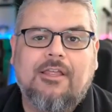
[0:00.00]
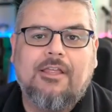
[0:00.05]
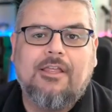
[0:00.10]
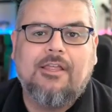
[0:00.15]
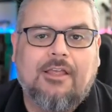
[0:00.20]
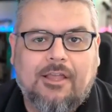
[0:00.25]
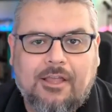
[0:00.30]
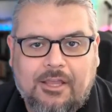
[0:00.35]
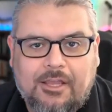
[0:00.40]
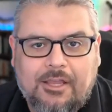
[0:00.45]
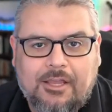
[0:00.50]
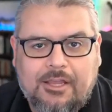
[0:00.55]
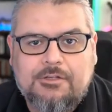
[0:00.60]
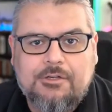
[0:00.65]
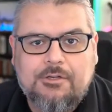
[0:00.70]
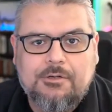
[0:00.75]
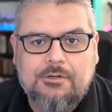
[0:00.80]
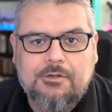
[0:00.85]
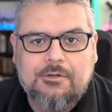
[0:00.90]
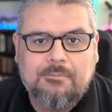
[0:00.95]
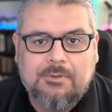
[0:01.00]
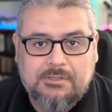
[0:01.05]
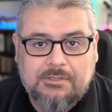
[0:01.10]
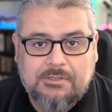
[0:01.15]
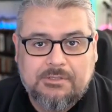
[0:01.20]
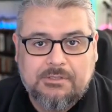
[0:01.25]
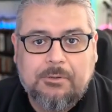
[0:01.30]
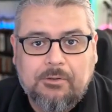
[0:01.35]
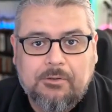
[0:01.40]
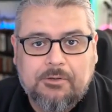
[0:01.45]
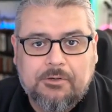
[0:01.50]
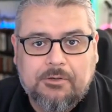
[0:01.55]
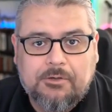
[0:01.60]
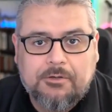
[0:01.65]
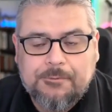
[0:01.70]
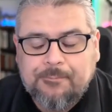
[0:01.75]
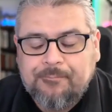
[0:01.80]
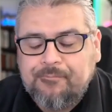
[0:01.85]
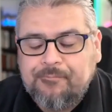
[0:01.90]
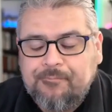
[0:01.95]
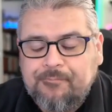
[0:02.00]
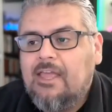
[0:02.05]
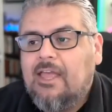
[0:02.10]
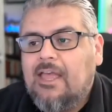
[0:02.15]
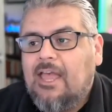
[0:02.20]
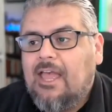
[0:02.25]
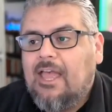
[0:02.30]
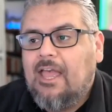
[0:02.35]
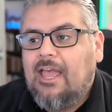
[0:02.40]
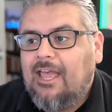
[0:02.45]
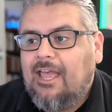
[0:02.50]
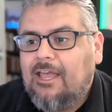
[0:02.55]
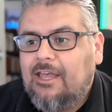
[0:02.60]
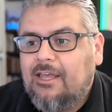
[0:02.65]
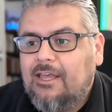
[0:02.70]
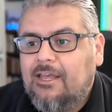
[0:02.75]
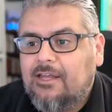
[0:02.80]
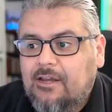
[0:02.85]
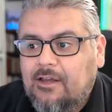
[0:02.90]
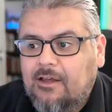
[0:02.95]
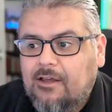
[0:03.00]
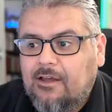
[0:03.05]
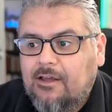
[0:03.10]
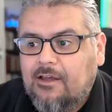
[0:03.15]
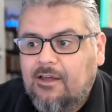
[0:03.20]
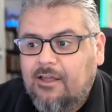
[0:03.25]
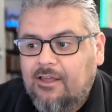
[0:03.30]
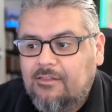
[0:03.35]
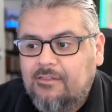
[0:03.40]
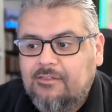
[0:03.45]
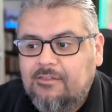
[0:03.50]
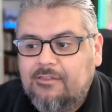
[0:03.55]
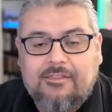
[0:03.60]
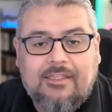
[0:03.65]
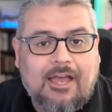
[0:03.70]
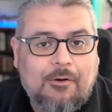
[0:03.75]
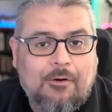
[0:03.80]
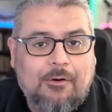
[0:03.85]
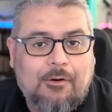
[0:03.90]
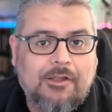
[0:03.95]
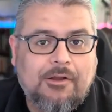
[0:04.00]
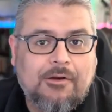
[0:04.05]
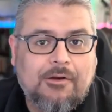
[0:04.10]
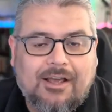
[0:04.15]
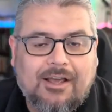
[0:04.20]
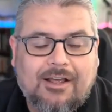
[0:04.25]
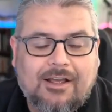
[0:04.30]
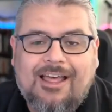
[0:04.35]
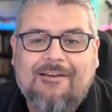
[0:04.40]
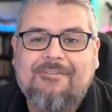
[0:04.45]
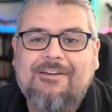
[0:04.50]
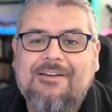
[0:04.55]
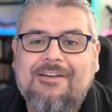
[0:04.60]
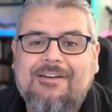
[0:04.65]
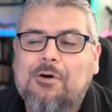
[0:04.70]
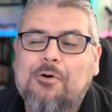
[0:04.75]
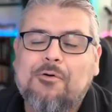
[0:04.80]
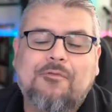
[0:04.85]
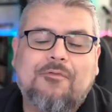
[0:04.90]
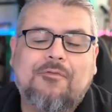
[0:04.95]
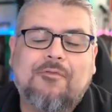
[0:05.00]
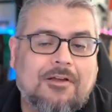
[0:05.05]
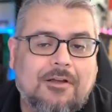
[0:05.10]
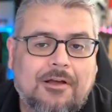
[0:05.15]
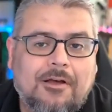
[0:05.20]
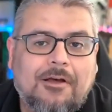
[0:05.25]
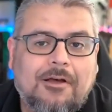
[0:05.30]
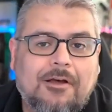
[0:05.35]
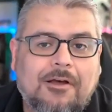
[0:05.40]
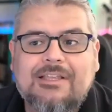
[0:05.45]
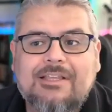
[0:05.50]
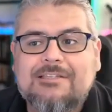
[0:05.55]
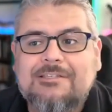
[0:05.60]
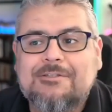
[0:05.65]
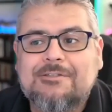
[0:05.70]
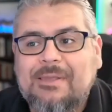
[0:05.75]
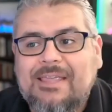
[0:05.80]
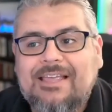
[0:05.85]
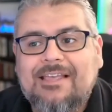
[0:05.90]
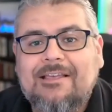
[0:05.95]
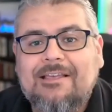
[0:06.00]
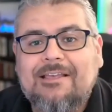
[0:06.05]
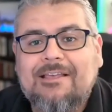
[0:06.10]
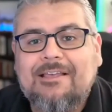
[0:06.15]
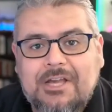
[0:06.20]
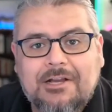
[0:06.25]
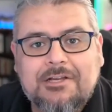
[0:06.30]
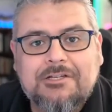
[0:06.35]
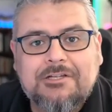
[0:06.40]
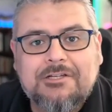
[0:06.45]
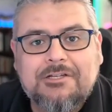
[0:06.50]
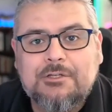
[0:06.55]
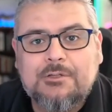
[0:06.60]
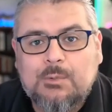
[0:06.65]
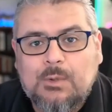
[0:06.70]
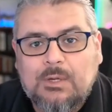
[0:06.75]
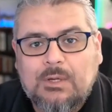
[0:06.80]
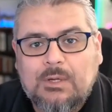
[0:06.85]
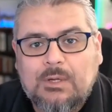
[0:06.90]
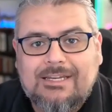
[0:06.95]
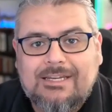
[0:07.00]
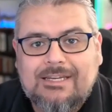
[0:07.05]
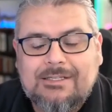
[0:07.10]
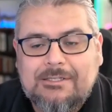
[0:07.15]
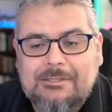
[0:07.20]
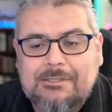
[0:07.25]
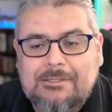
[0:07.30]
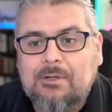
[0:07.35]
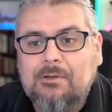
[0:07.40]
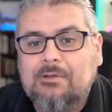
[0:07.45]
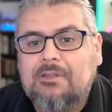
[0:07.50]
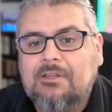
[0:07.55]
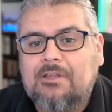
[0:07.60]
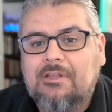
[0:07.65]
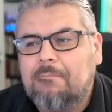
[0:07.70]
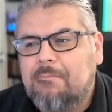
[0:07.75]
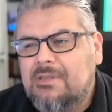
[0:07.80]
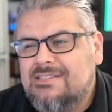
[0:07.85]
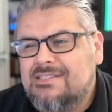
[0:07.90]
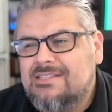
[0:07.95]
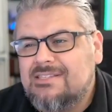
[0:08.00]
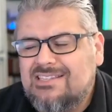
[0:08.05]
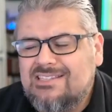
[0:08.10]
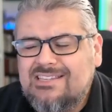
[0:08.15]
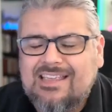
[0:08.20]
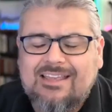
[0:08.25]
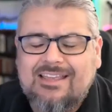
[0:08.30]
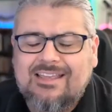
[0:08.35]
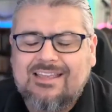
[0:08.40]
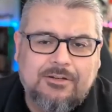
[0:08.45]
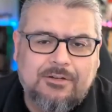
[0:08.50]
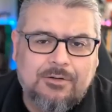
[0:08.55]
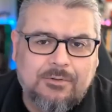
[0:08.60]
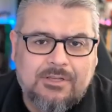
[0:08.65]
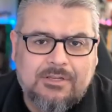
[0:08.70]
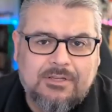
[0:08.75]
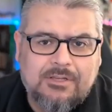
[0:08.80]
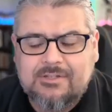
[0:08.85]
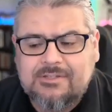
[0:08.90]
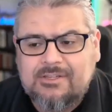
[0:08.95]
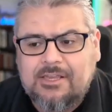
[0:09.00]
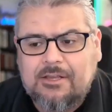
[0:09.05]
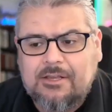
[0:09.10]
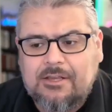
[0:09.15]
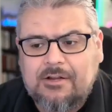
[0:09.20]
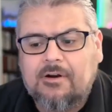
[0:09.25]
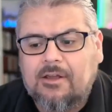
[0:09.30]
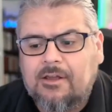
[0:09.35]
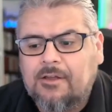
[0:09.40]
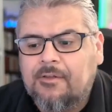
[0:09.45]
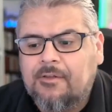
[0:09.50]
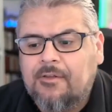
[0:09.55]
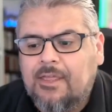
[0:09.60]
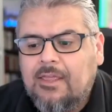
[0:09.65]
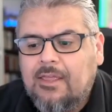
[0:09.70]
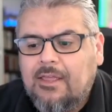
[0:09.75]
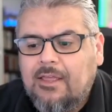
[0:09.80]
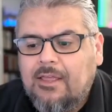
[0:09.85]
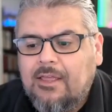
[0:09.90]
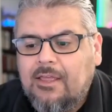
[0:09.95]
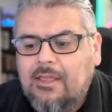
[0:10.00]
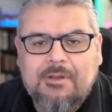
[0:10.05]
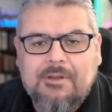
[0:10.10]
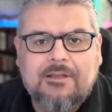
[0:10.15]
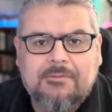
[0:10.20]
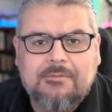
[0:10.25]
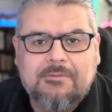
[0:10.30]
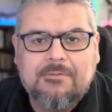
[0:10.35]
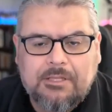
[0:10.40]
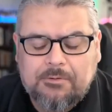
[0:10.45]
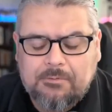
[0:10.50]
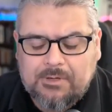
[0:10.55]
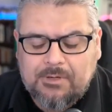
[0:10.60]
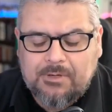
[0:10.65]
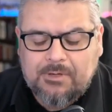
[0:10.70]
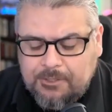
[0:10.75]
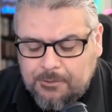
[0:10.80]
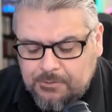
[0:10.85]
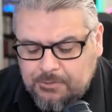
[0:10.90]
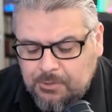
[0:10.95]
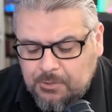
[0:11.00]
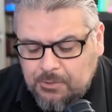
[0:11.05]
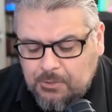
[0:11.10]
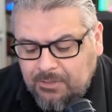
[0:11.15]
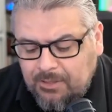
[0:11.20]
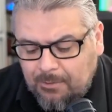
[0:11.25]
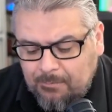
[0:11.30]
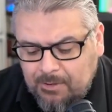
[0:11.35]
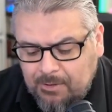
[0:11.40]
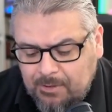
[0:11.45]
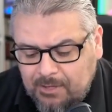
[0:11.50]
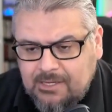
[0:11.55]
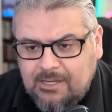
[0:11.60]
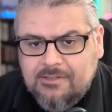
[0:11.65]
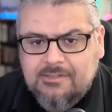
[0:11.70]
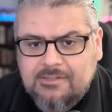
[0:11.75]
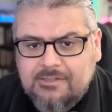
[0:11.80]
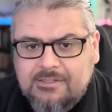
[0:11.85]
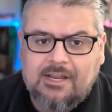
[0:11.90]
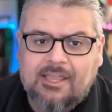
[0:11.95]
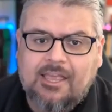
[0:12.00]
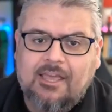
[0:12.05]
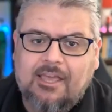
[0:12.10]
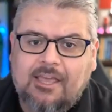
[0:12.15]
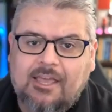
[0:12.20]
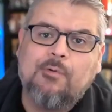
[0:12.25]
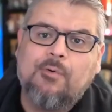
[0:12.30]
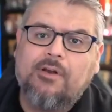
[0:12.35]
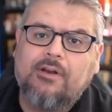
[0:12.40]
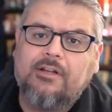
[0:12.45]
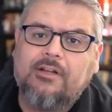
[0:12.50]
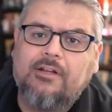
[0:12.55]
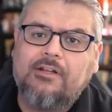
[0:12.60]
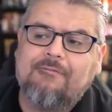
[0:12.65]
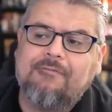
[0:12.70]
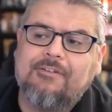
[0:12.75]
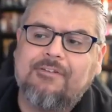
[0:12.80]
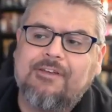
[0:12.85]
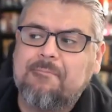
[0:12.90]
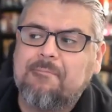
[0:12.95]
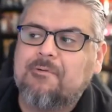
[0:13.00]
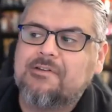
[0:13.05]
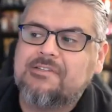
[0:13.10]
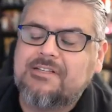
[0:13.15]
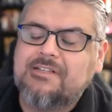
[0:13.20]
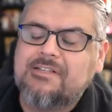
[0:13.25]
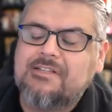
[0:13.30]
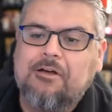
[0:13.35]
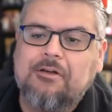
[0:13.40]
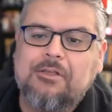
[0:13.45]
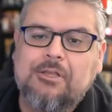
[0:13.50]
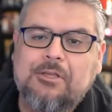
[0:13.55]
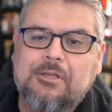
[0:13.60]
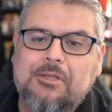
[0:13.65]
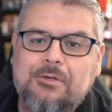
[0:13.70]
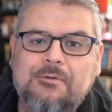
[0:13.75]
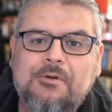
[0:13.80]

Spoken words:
into business builders. And that way you're not having to overcome these big objections related to building a business. Can I do this, etc.? It becomes a little easier. So I hope that makes sense. And again, if you want to dive deeper as to how you